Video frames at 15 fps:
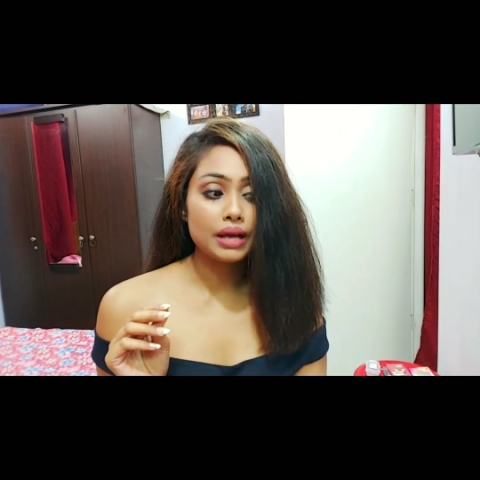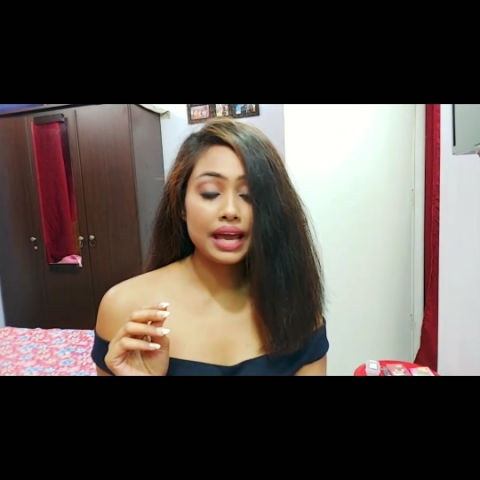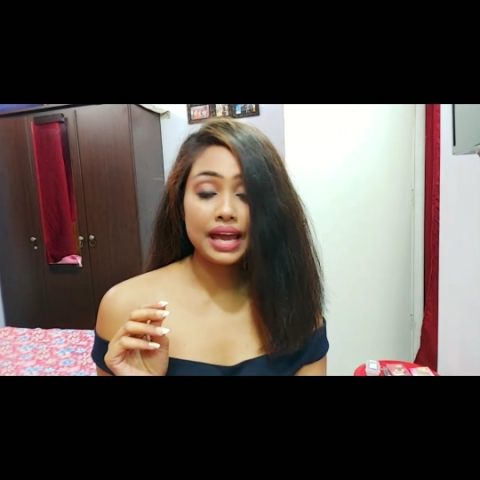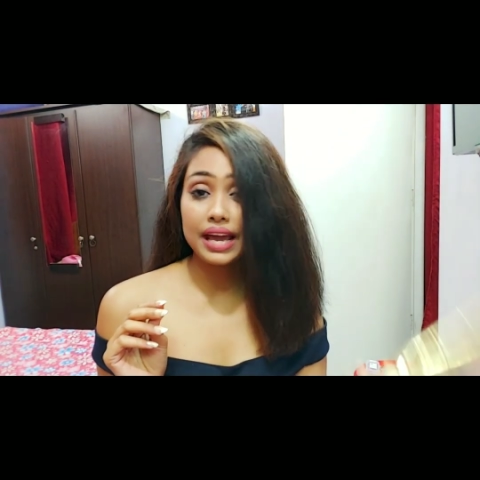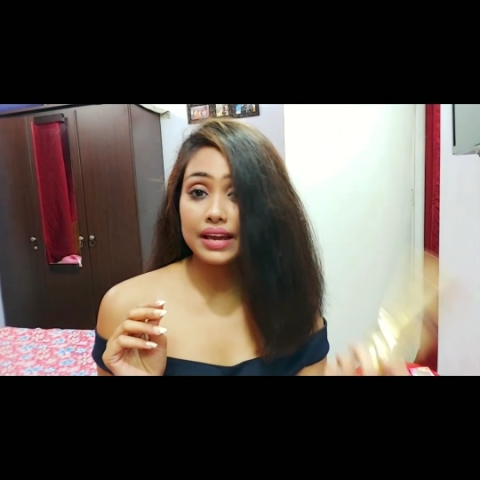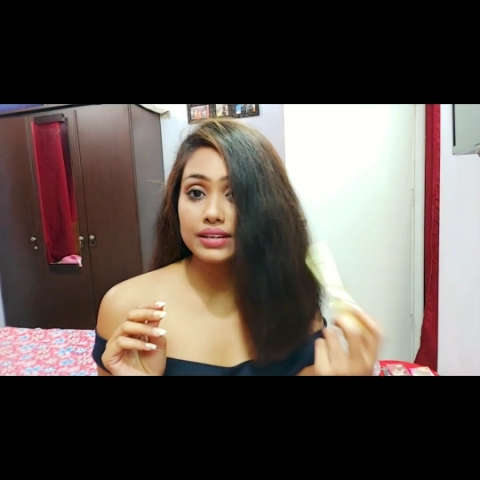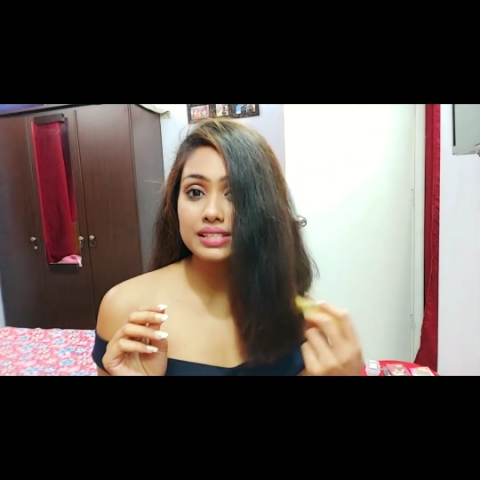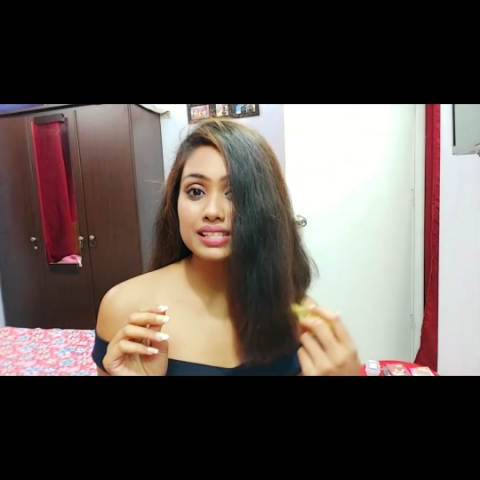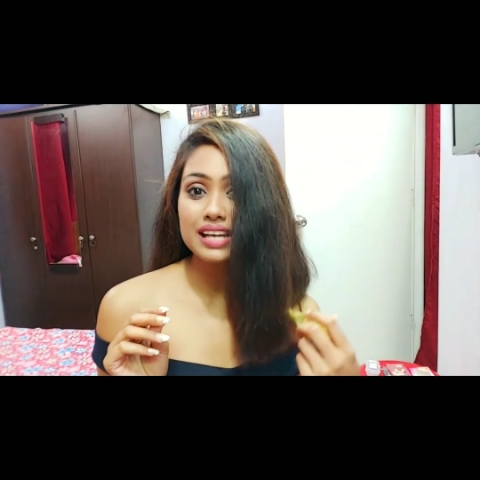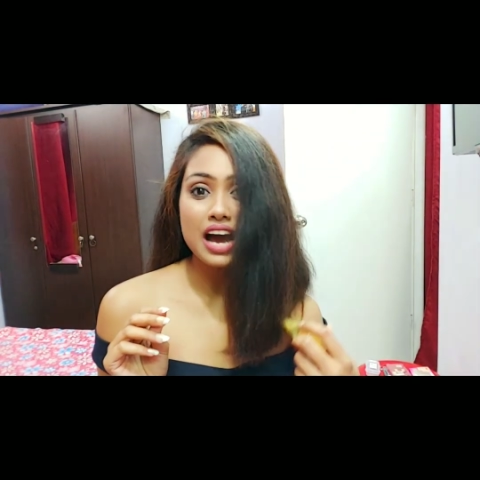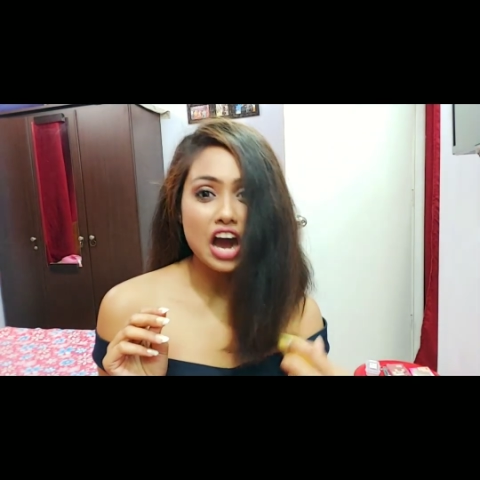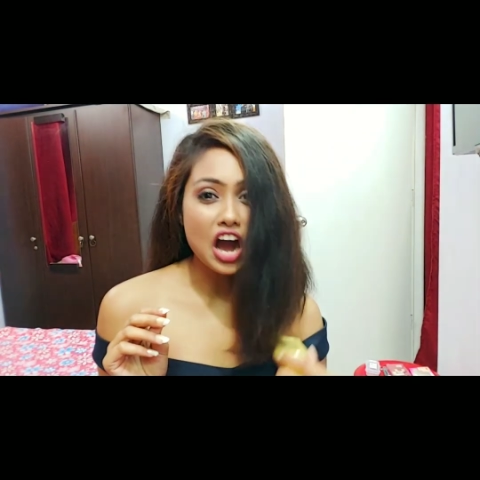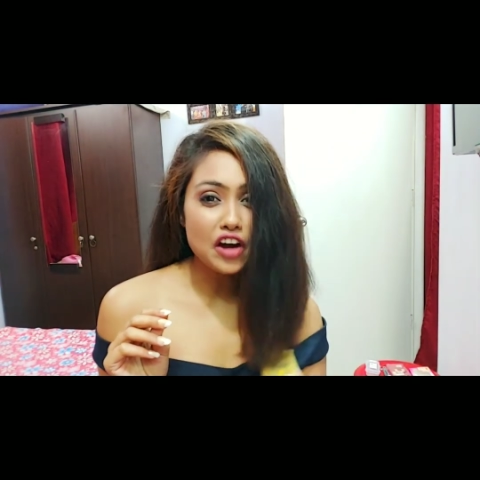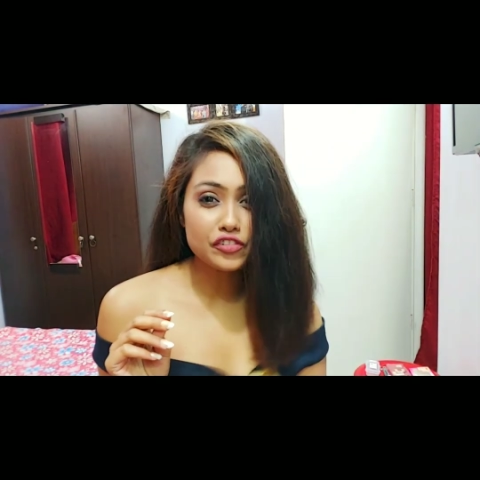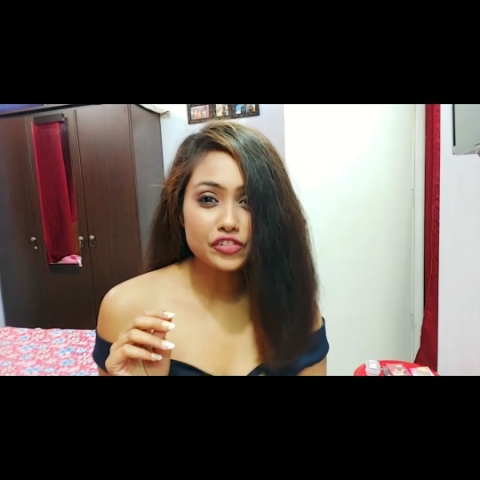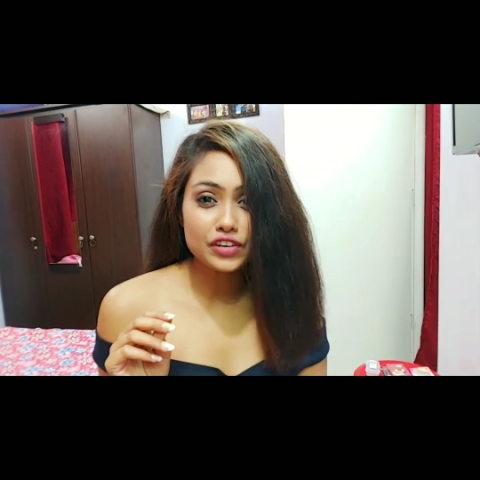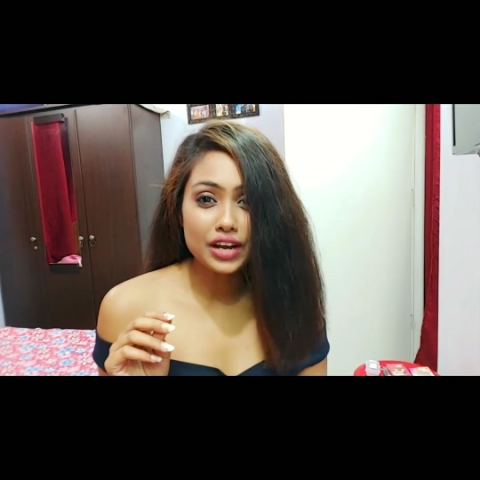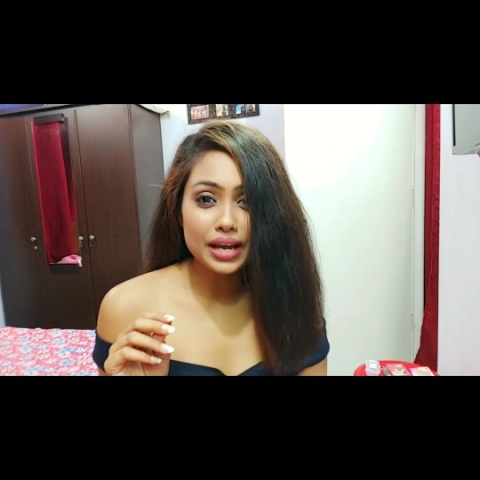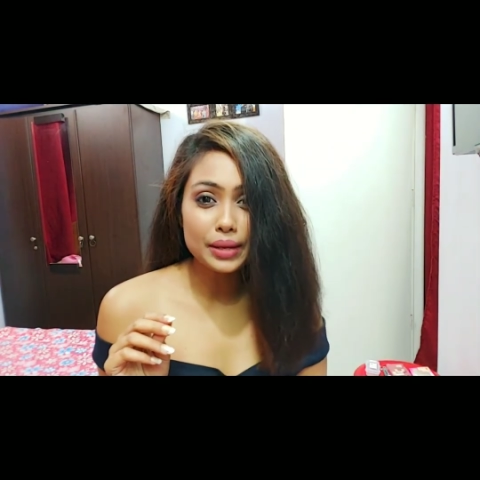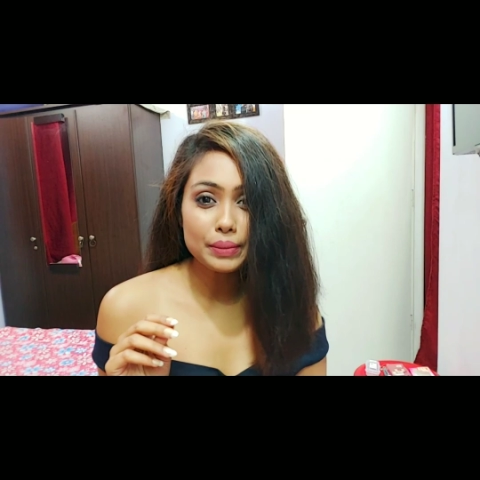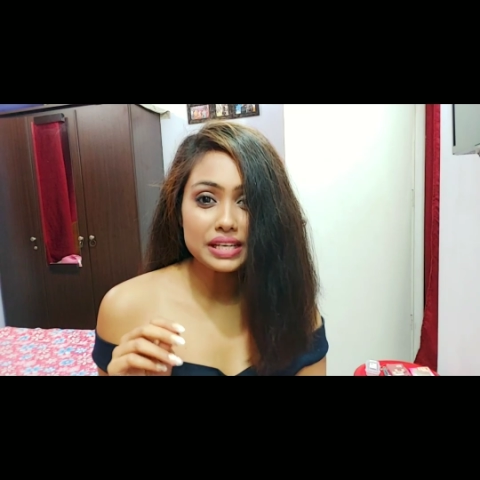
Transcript: hair is half dry